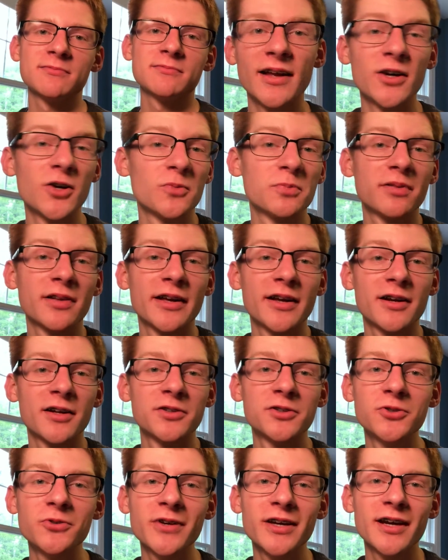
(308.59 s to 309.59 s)
I don't plan
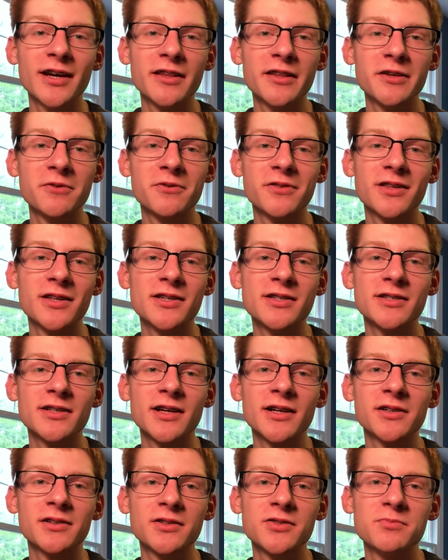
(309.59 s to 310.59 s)
on doing anything with this
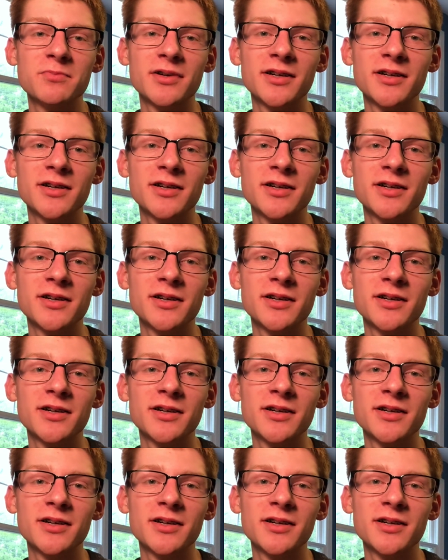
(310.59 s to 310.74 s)
knowledge,